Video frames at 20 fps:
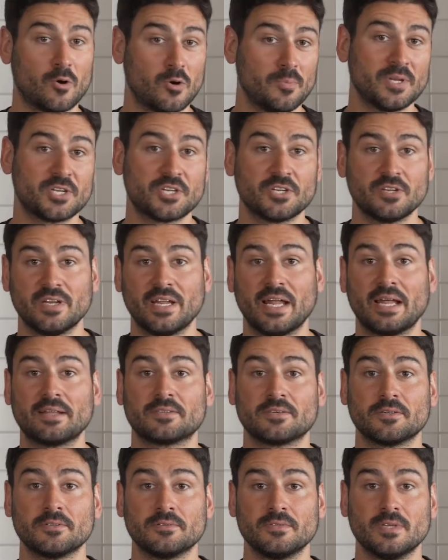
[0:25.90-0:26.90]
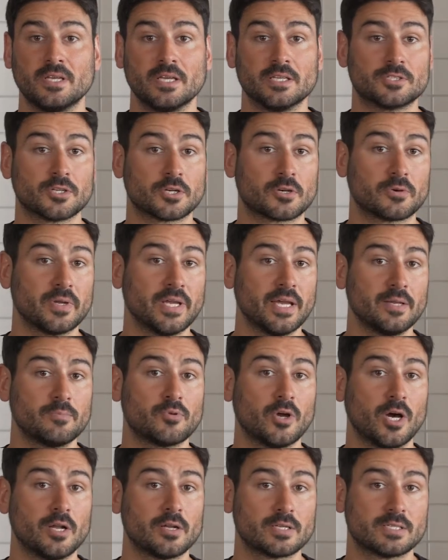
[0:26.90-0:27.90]
mission at Attitude is to create
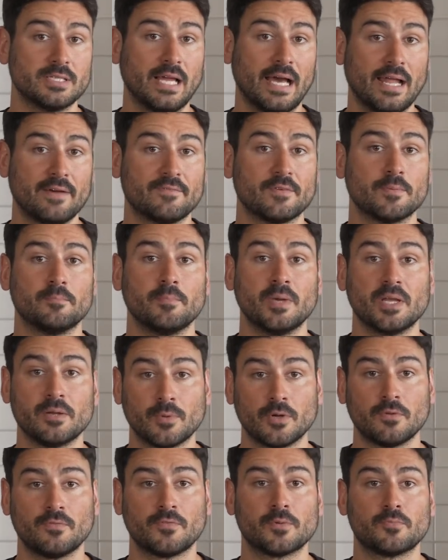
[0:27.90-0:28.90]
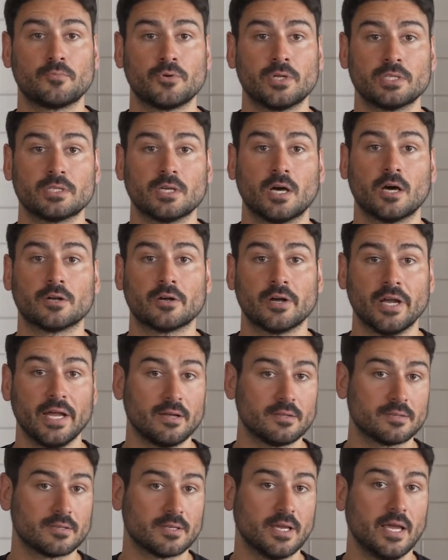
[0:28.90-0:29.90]
products that have a minimal footprint on our
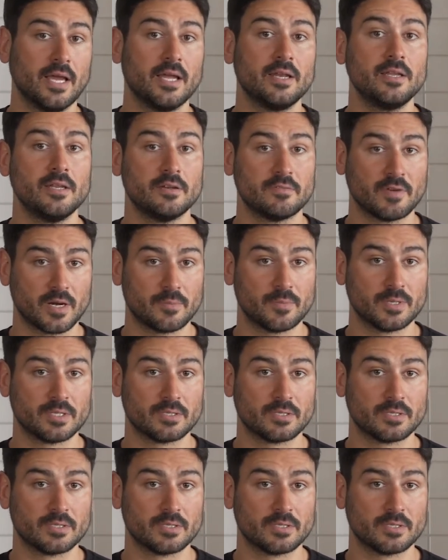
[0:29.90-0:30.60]
health and the environment.